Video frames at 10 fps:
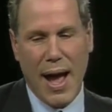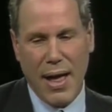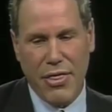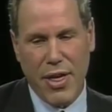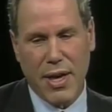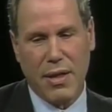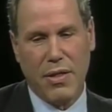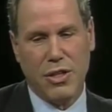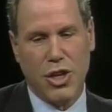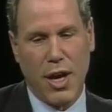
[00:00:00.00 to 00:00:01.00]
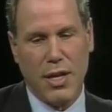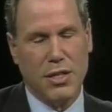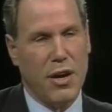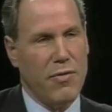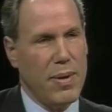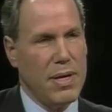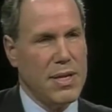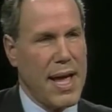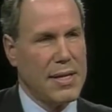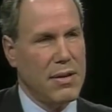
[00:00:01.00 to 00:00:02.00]
I think the Chinese government
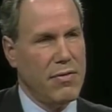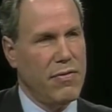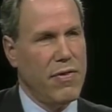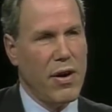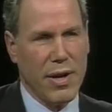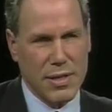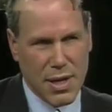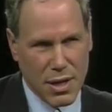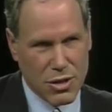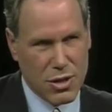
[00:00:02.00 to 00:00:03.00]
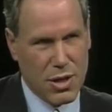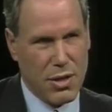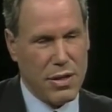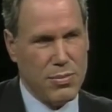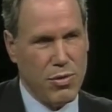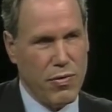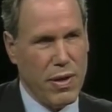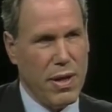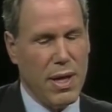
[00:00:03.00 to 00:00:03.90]
has acted very intelligently on this movie.